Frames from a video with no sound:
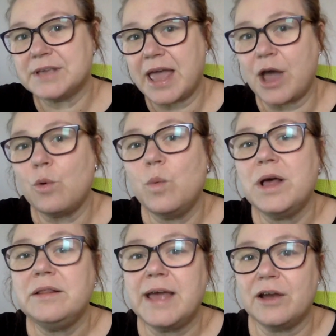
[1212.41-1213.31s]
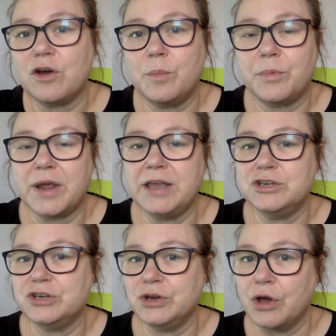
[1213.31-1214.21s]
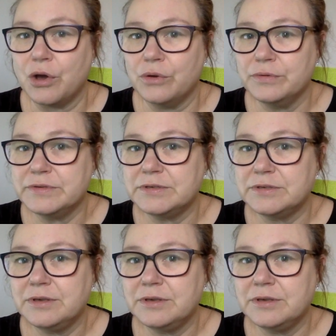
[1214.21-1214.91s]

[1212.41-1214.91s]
how well that comprehension goes.